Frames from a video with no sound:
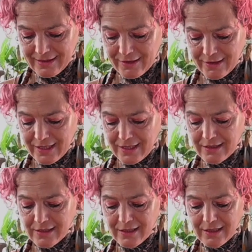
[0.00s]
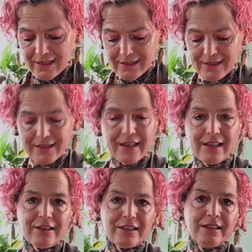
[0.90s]
are these sunglasses that I
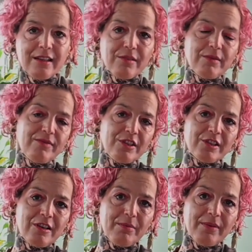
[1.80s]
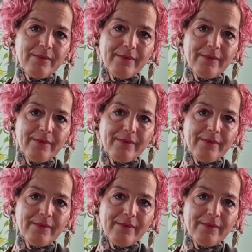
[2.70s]
got in a thrift shop.